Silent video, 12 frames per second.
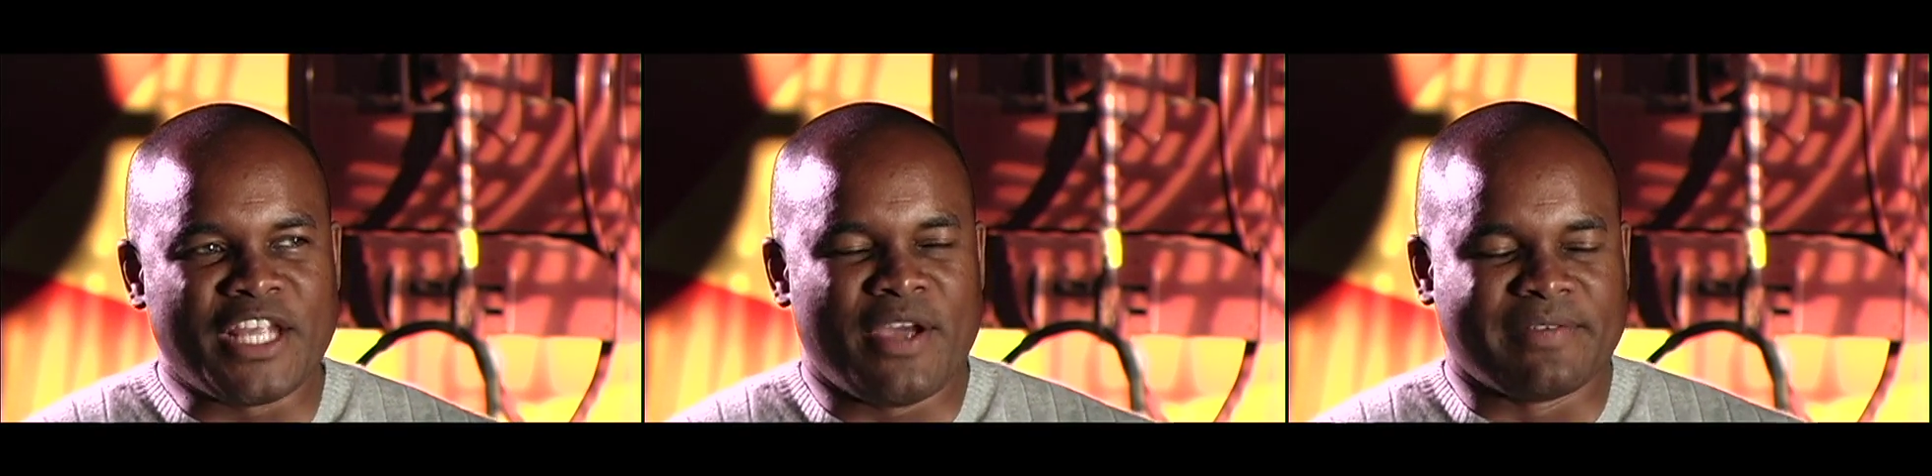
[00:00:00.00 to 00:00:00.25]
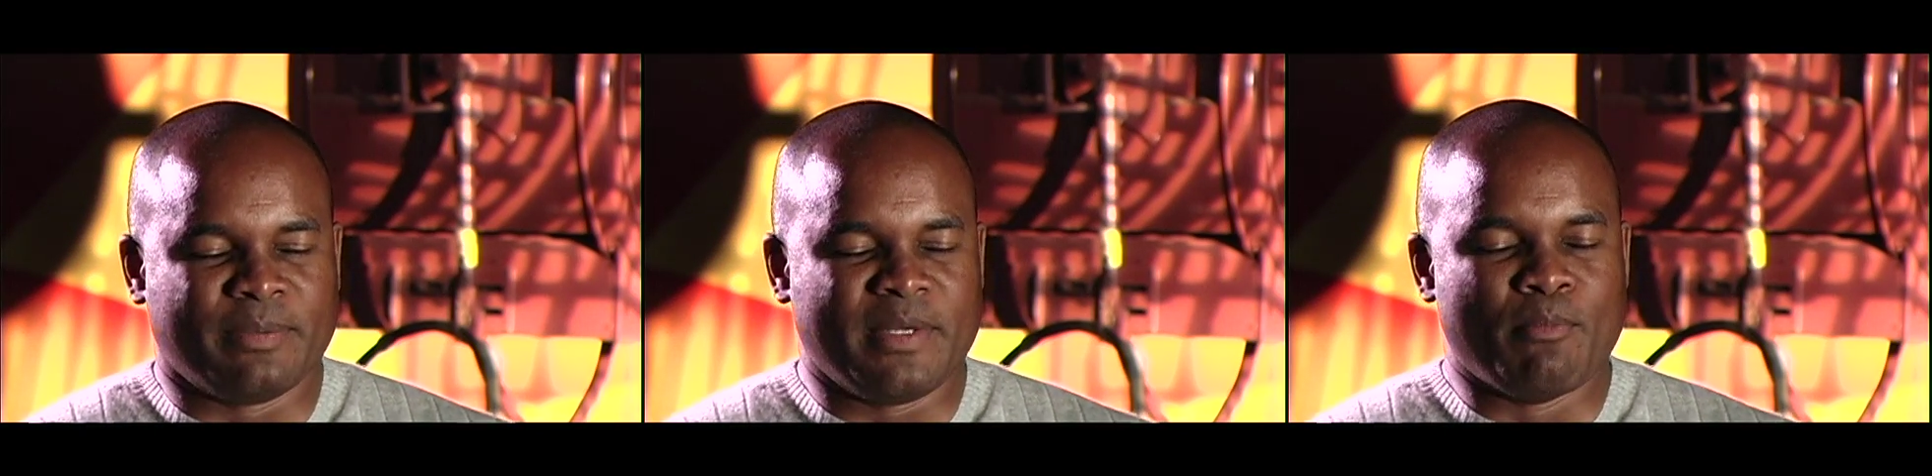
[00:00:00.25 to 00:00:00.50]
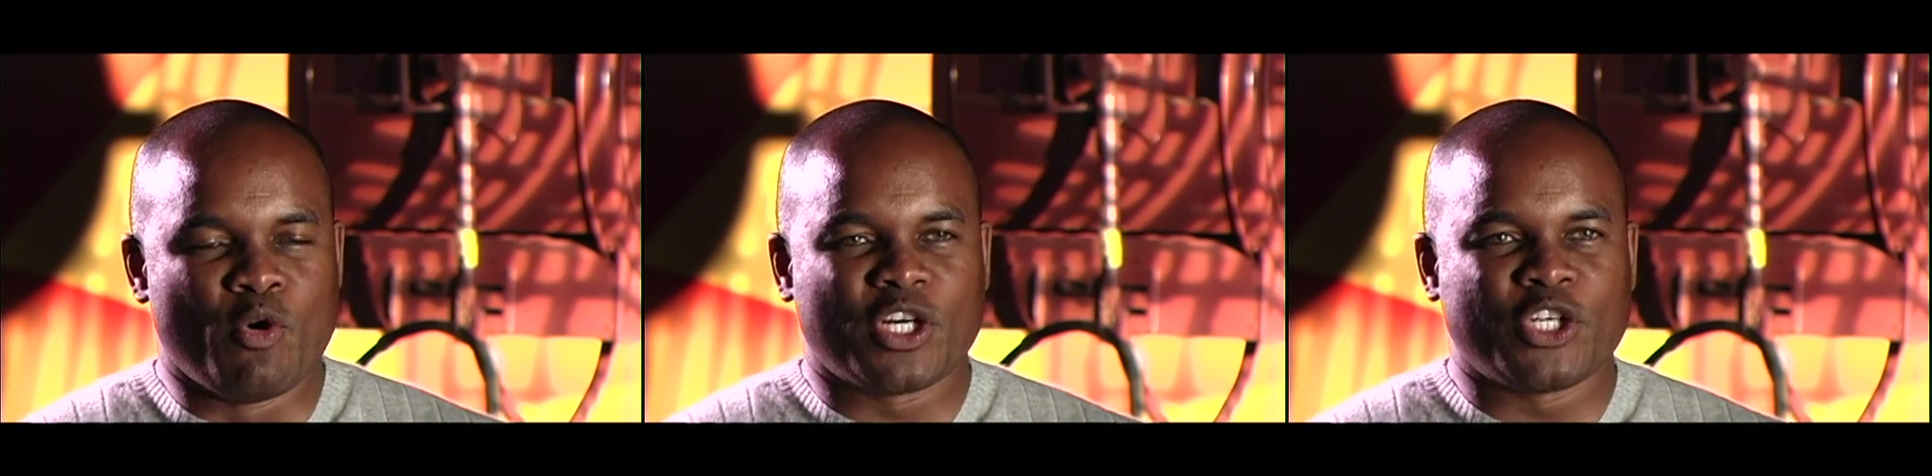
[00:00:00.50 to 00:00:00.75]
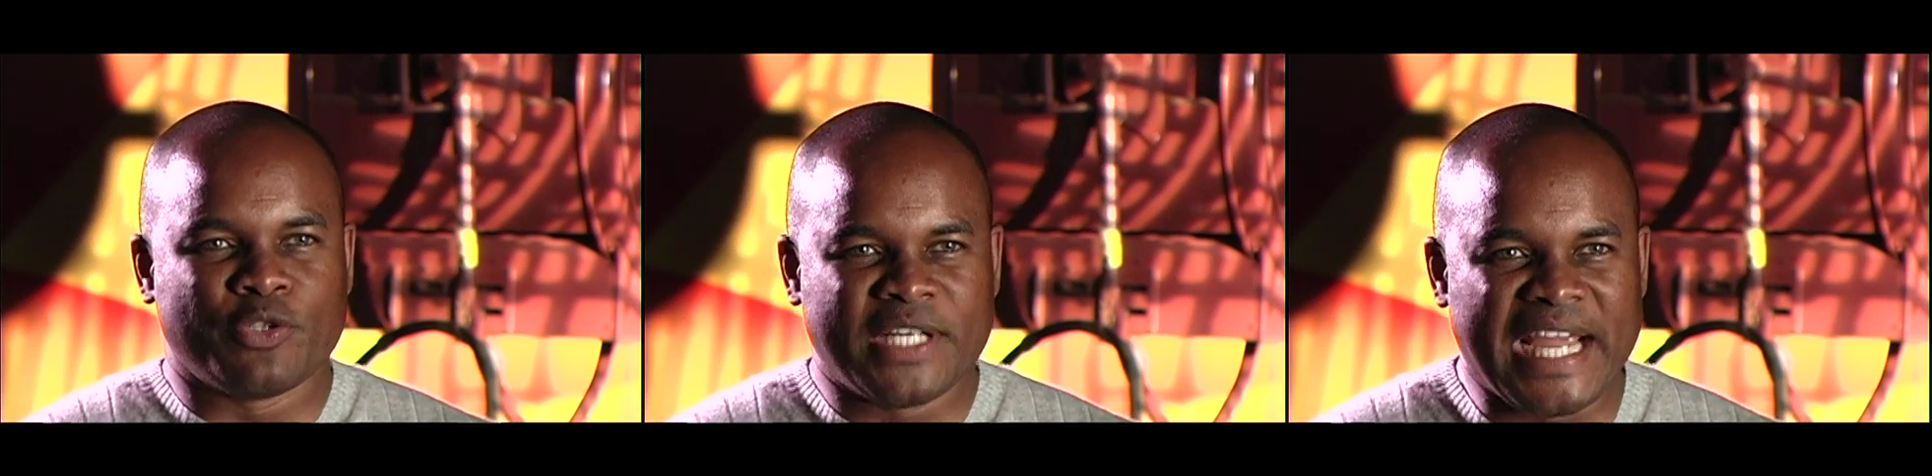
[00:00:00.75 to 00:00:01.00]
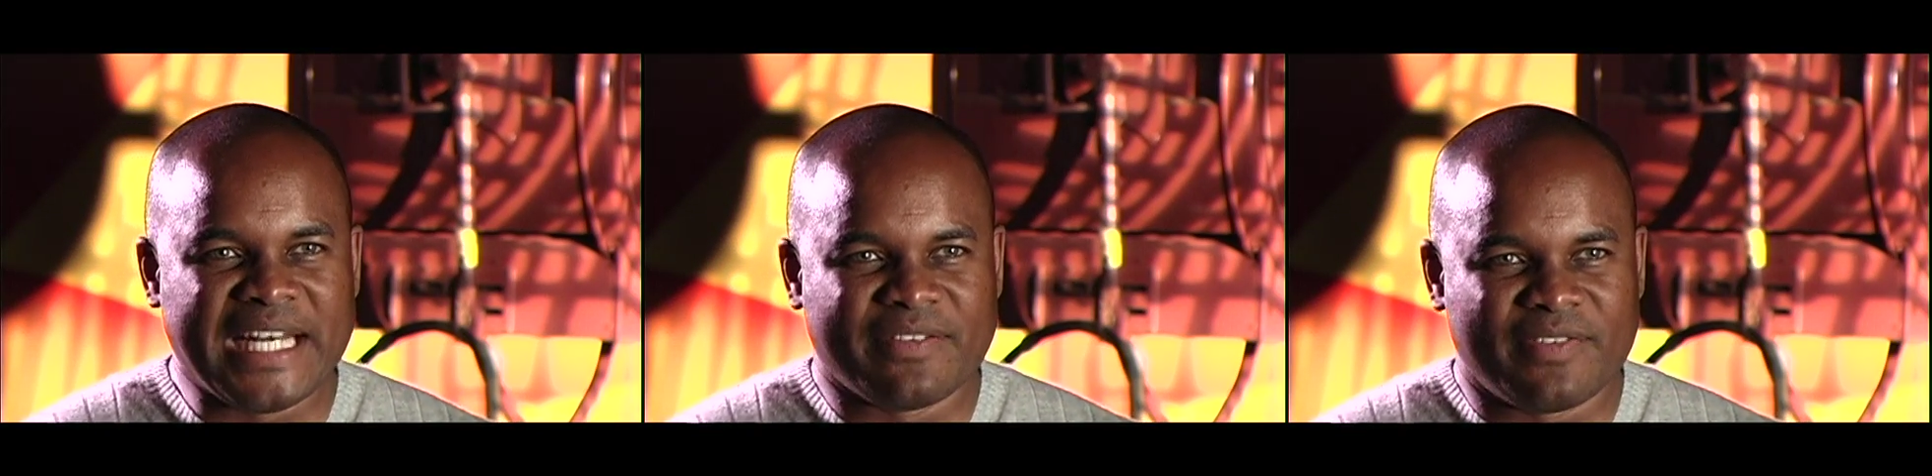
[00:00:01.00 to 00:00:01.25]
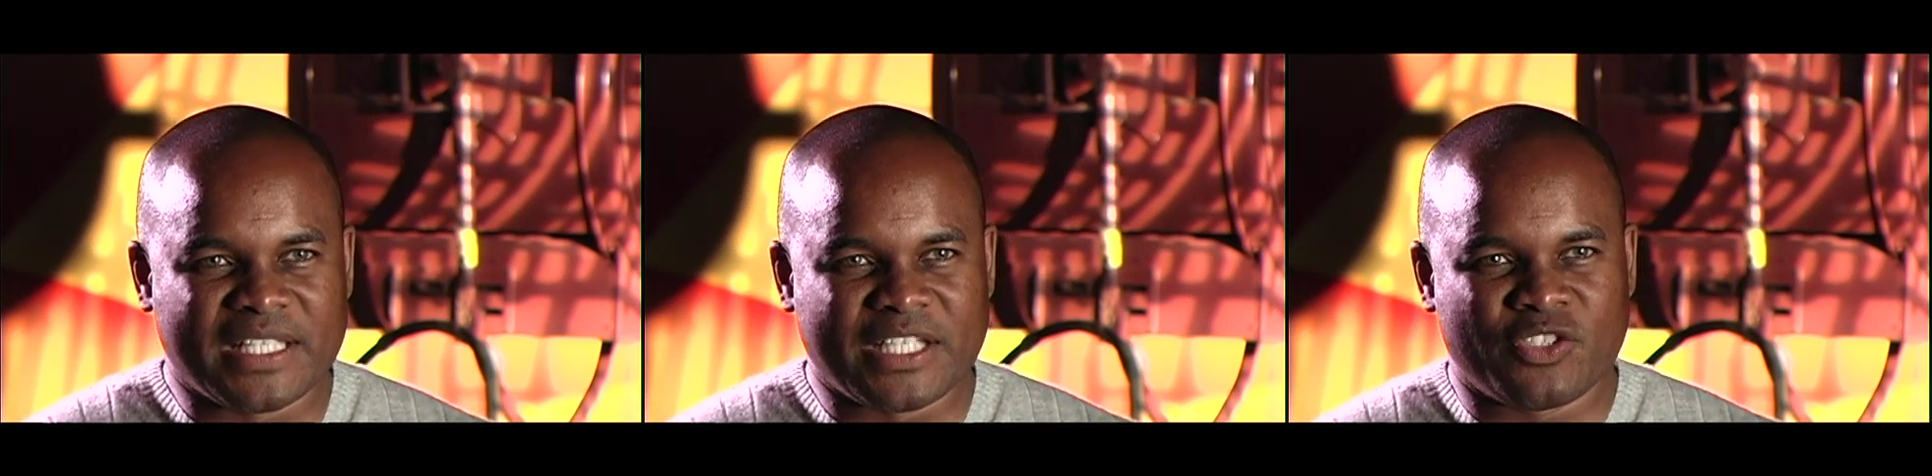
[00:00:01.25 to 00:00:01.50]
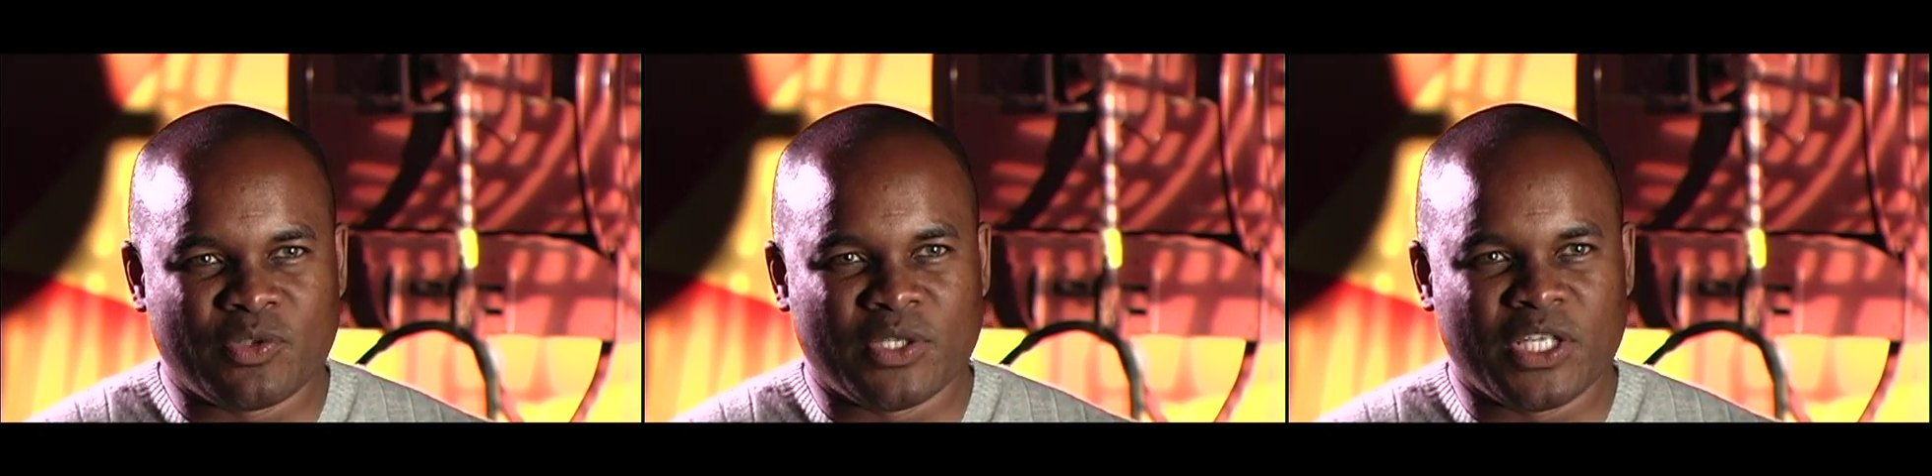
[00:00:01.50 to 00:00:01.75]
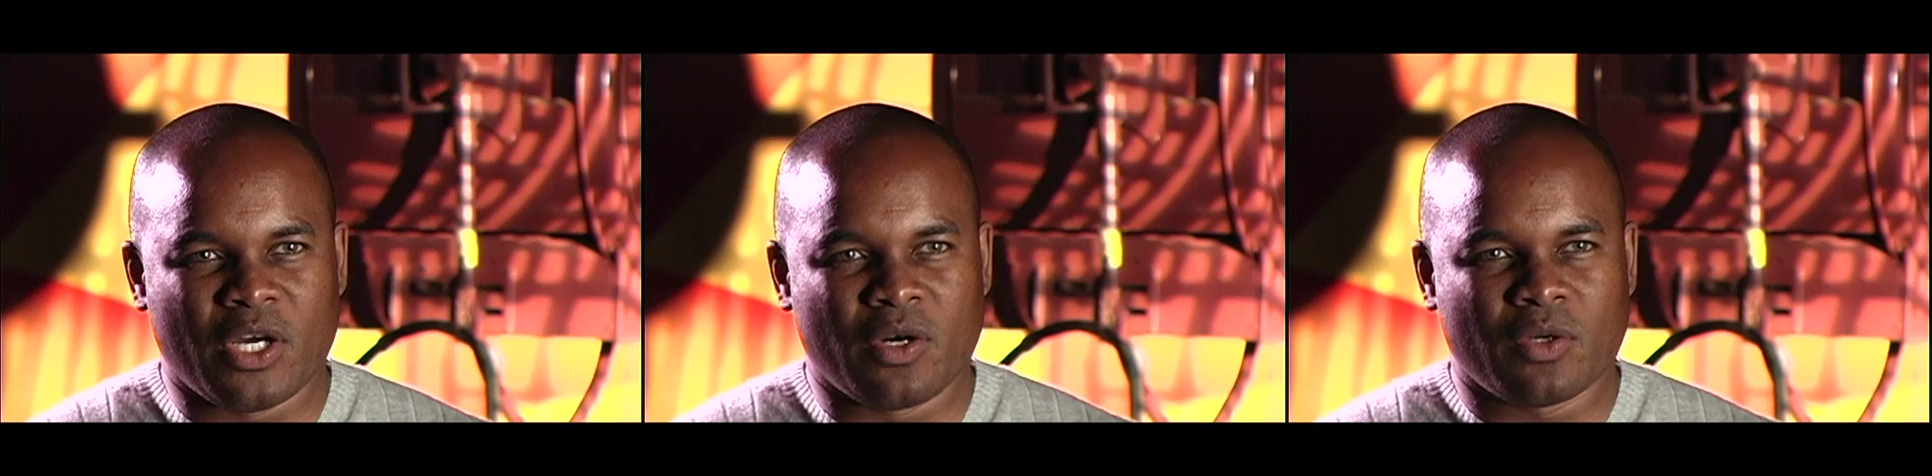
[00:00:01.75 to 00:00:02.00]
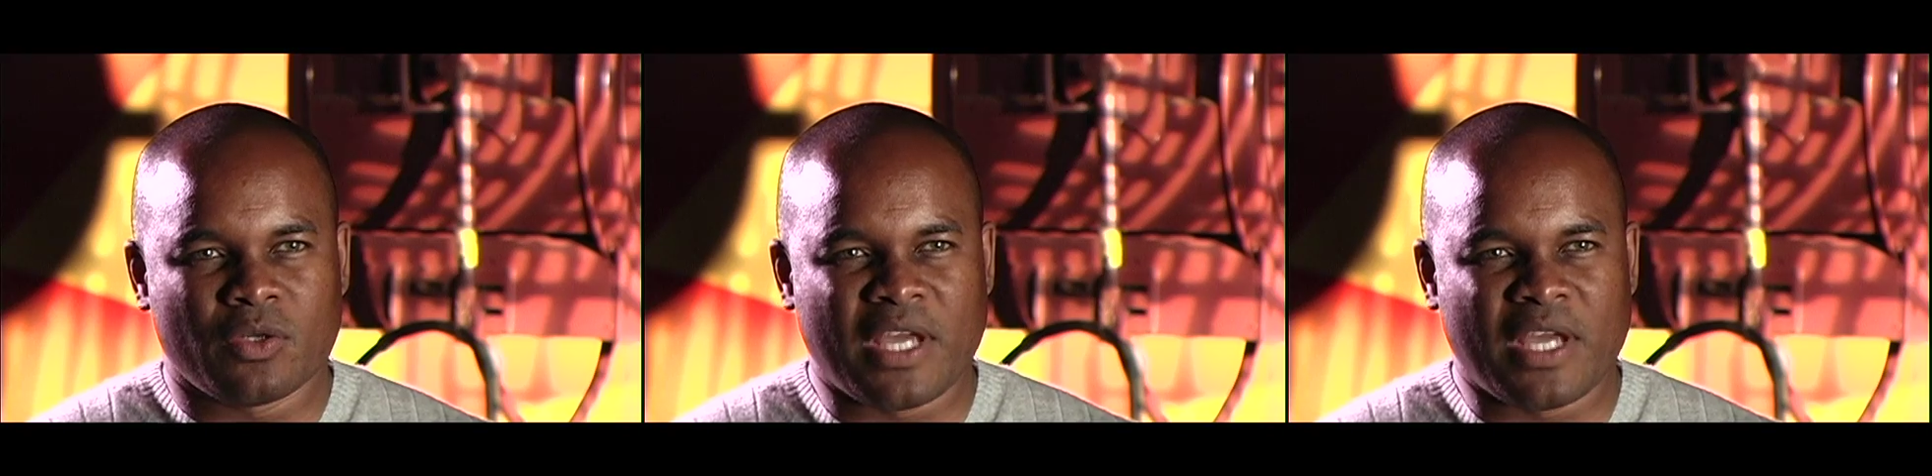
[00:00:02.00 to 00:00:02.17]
you have to be more creative at the studio.